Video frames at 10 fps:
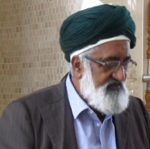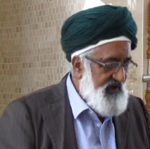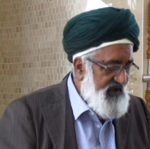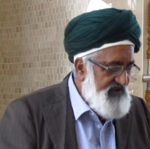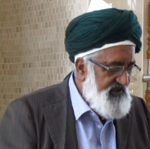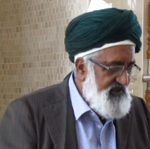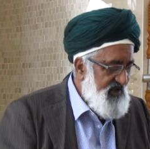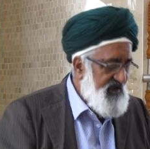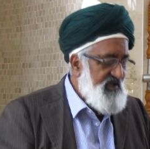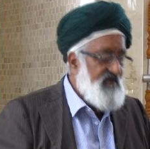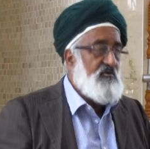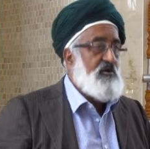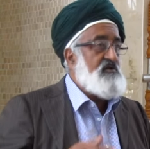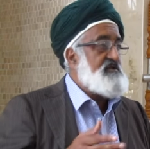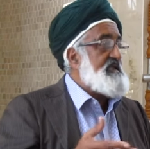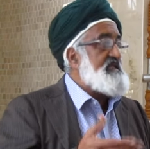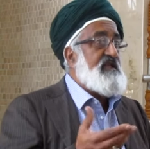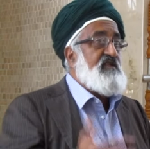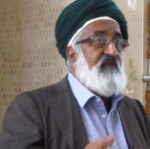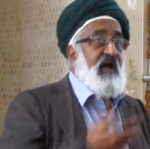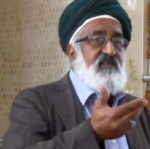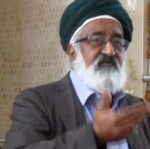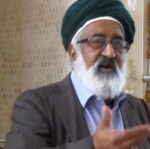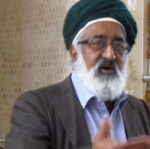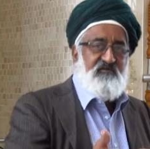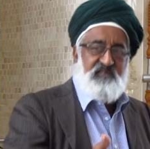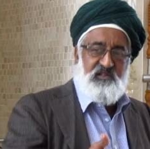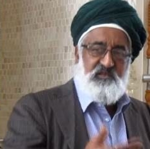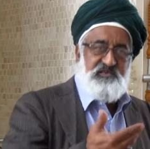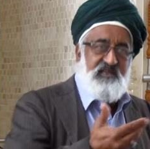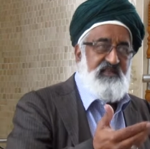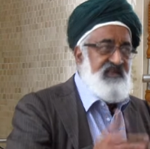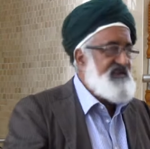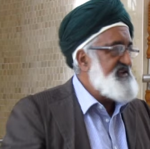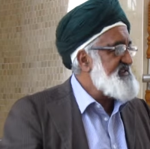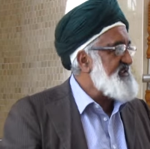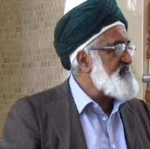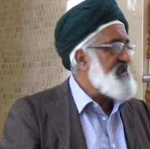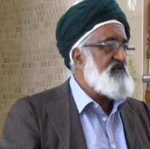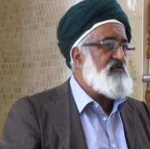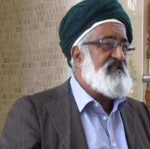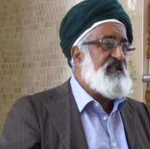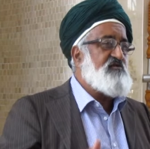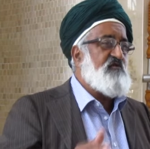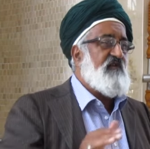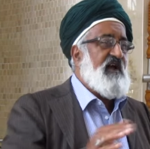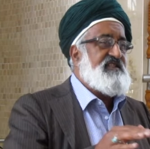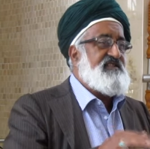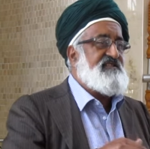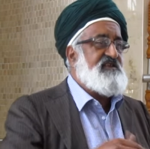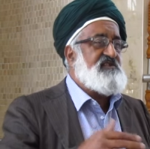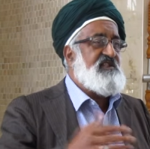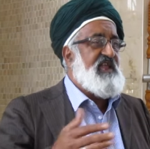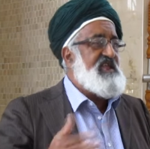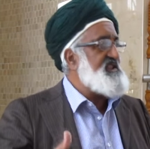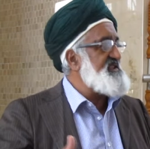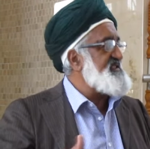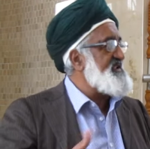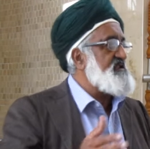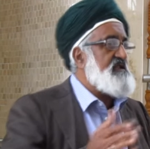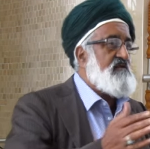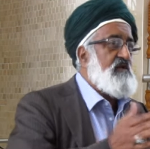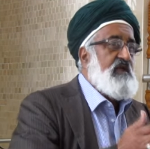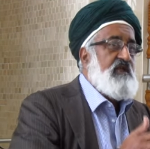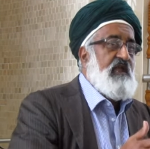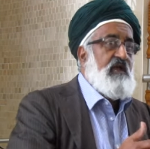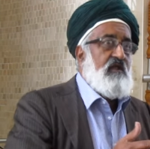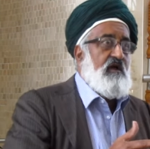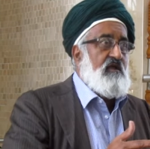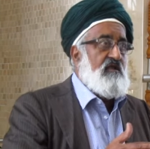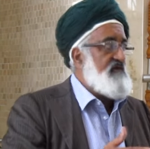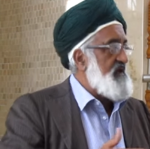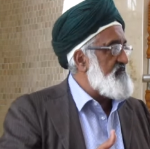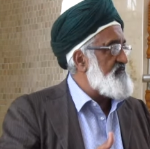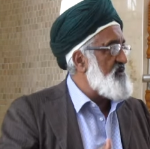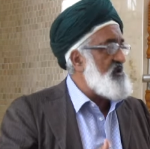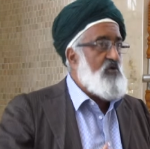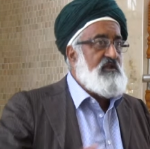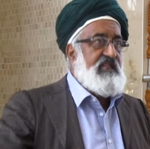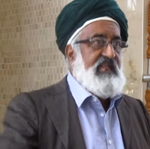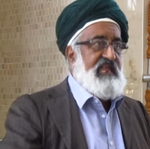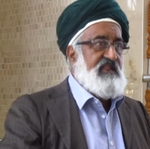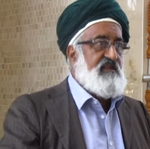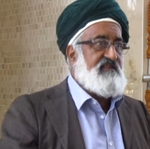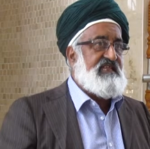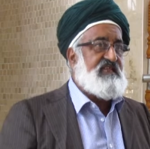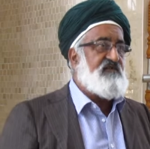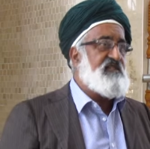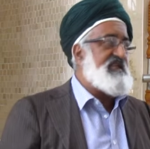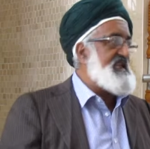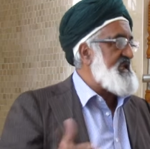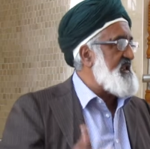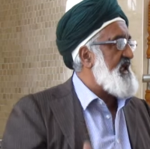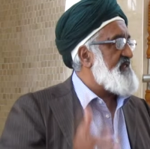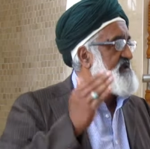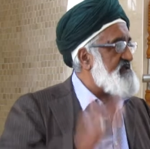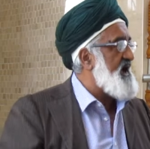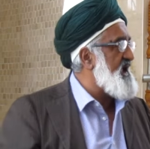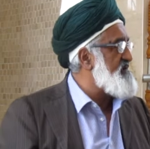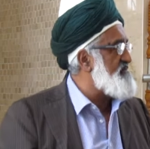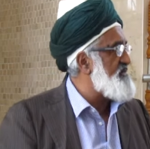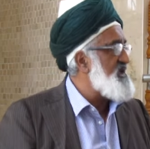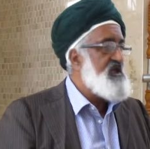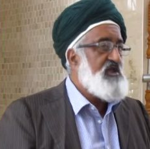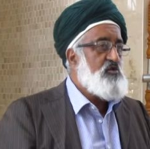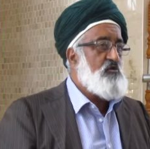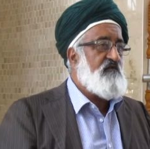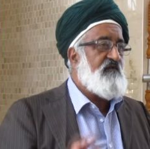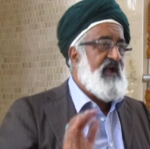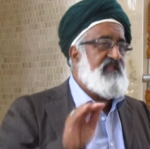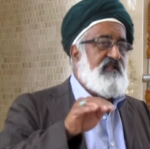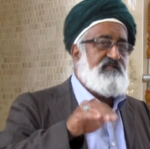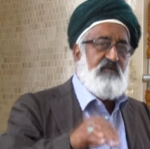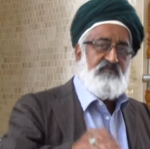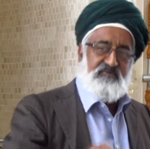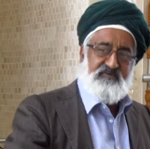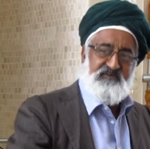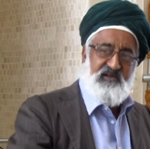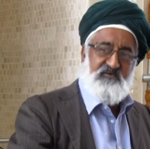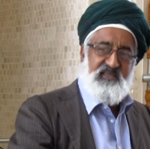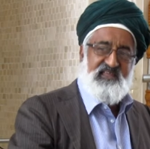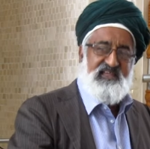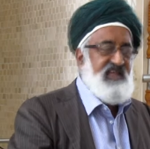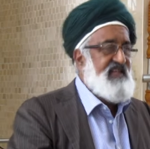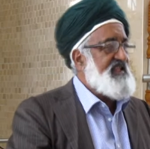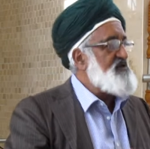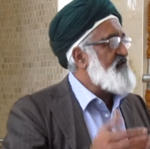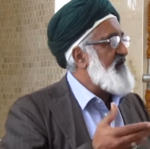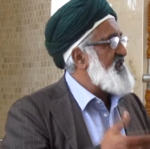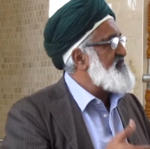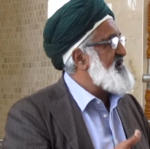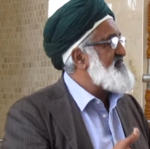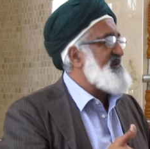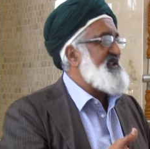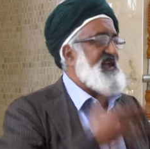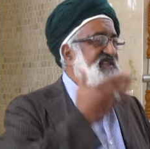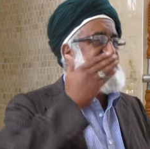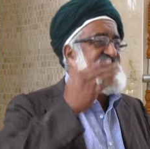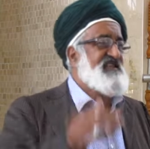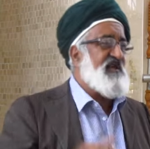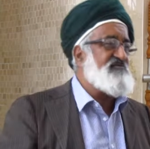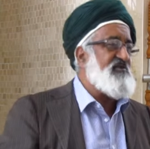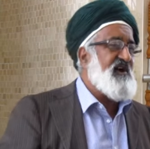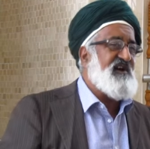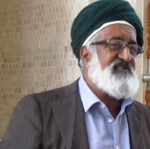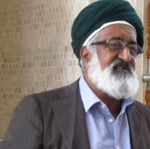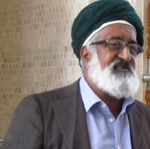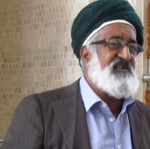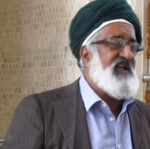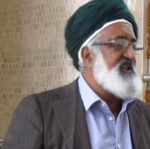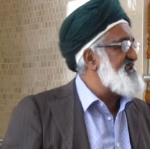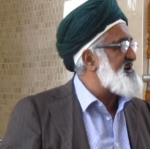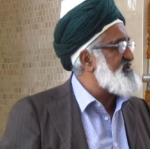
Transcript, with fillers: subhanallah. Muhyiddin, the reviver of religion sometimes we tend to find in certain areas, certain era even. Not only in areas, even the era and the time, you will find the dip going. Then you find people like Sayyid Abdul Qadir Jilani,